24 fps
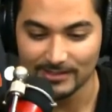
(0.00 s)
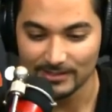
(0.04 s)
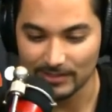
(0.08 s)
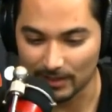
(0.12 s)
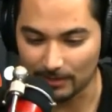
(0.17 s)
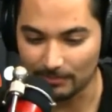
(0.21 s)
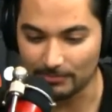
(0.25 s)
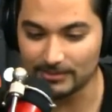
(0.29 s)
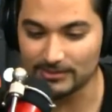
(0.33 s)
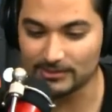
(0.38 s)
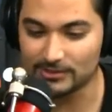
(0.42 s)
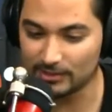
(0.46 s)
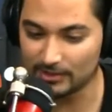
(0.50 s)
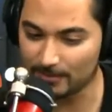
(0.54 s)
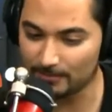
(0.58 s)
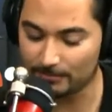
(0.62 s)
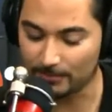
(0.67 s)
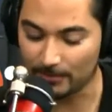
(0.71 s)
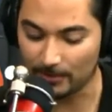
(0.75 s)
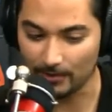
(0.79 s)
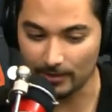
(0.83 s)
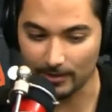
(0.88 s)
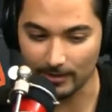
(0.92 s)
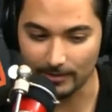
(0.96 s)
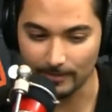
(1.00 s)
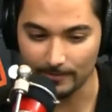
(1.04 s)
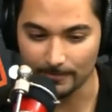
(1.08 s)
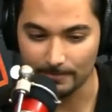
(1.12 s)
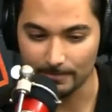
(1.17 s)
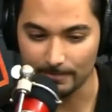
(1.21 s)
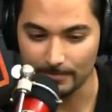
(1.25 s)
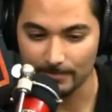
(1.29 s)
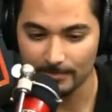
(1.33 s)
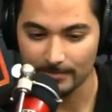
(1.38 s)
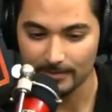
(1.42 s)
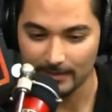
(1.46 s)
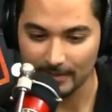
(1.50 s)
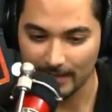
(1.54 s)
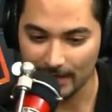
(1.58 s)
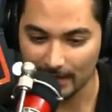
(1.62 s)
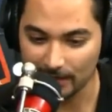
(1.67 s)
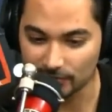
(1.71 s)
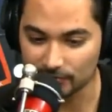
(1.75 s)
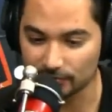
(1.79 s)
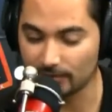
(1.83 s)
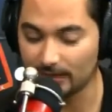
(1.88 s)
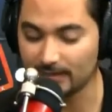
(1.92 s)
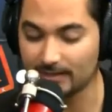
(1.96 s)
going to the bar
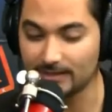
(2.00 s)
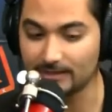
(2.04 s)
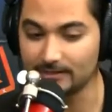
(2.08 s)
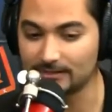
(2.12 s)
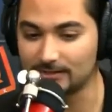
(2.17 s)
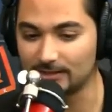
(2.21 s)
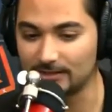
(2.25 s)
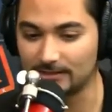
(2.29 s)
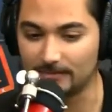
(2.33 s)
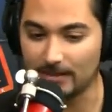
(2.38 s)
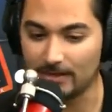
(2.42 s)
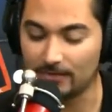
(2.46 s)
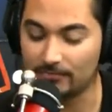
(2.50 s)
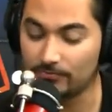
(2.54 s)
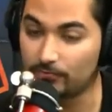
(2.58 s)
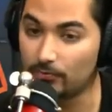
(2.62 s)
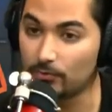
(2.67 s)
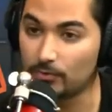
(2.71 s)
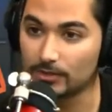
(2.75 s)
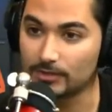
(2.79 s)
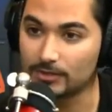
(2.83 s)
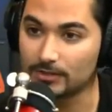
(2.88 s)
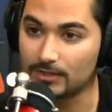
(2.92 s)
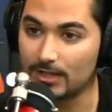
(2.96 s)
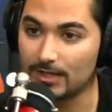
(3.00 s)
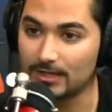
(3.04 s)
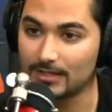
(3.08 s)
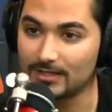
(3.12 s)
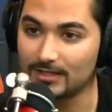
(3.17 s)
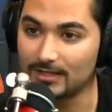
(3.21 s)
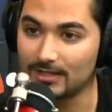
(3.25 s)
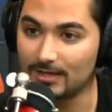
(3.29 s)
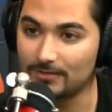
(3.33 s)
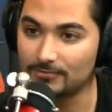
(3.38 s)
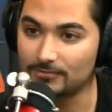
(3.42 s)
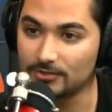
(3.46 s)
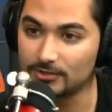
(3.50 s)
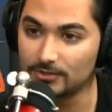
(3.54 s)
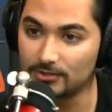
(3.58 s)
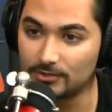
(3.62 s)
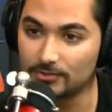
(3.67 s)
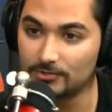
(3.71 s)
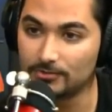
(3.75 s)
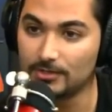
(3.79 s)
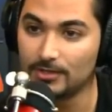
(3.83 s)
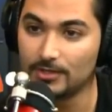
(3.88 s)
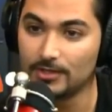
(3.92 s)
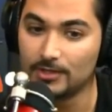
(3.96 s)
and drinking till about four o'clock in the
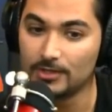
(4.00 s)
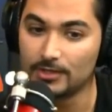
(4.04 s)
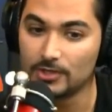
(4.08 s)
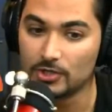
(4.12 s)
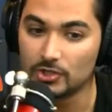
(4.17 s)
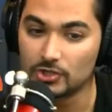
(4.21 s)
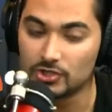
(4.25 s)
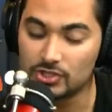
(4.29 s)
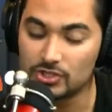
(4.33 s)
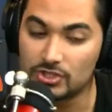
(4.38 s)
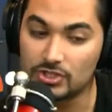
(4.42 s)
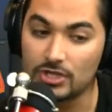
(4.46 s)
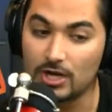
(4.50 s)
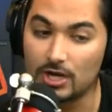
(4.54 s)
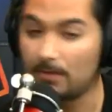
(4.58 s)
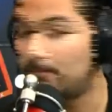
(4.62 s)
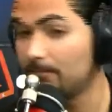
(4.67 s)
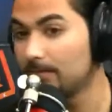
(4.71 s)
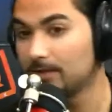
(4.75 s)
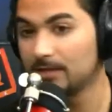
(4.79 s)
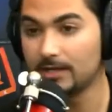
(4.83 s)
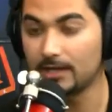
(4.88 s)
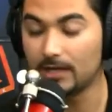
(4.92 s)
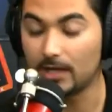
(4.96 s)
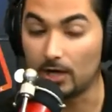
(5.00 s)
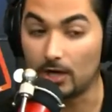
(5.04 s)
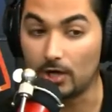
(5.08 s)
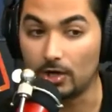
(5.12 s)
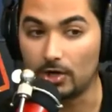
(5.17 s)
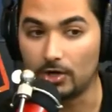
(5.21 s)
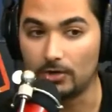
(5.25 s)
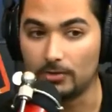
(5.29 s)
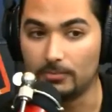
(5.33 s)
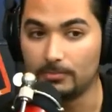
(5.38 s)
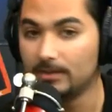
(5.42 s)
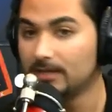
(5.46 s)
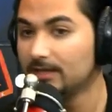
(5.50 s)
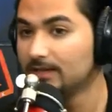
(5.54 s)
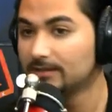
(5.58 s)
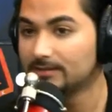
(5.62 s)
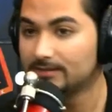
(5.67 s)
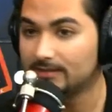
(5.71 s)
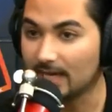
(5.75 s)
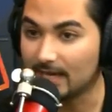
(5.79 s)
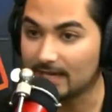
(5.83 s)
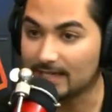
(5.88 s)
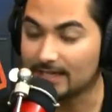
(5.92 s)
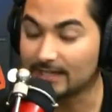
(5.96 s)
afternoon, stumbling home,
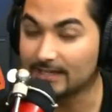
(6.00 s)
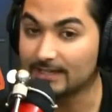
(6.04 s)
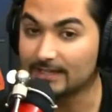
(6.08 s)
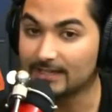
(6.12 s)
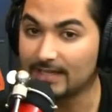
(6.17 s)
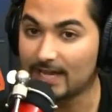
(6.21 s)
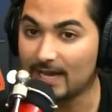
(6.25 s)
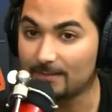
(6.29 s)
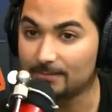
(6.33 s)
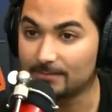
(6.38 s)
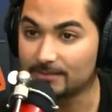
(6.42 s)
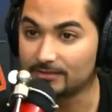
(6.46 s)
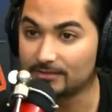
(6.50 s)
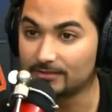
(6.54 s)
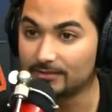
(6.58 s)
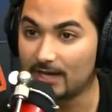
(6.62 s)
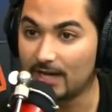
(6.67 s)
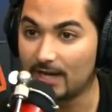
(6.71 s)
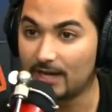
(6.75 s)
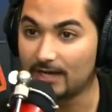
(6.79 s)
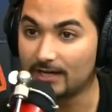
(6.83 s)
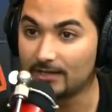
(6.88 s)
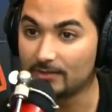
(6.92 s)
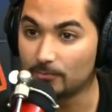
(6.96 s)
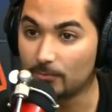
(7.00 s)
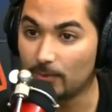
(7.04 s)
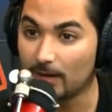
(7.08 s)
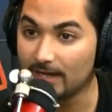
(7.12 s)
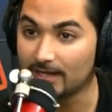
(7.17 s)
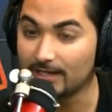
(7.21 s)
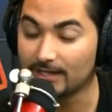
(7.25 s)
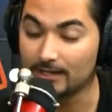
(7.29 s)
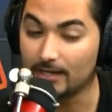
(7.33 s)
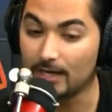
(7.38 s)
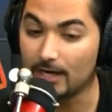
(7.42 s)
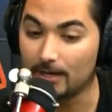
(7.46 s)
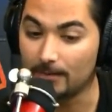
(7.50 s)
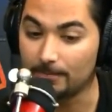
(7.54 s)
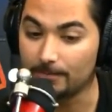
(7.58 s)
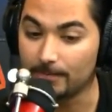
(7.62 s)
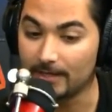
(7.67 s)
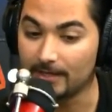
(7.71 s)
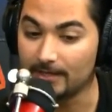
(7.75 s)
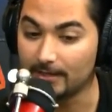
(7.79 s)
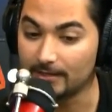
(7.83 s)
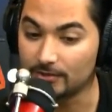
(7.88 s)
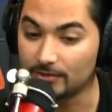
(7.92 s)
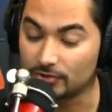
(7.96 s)
taking a nap till nine, waking up,
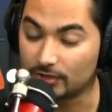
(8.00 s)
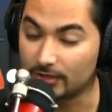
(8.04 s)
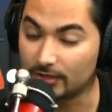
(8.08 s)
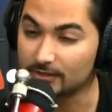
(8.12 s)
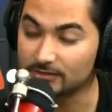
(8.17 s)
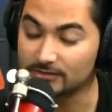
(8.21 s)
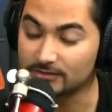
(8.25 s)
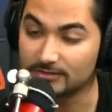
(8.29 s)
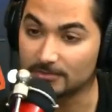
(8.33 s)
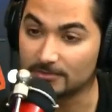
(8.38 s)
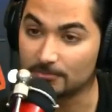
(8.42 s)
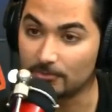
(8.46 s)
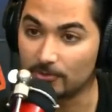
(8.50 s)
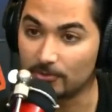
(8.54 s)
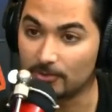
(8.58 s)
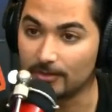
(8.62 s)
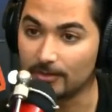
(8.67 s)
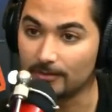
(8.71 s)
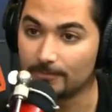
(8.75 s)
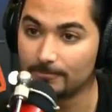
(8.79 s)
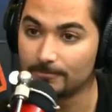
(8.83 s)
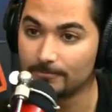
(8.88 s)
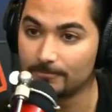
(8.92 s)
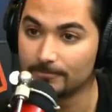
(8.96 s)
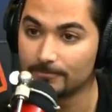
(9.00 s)
and then drinking some more.